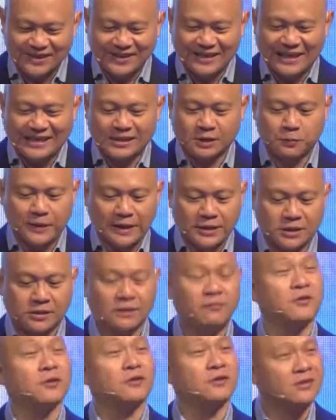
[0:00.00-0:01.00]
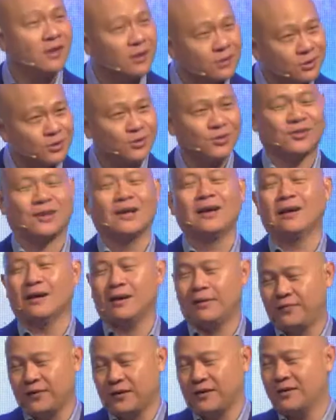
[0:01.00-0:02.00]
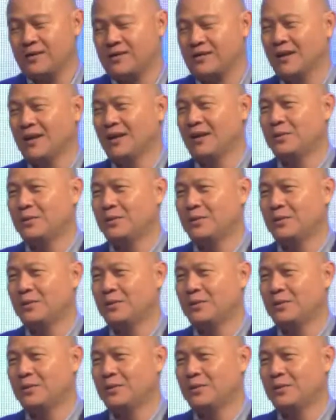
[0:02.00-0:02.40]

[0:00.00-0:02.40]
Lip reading: especially for those of us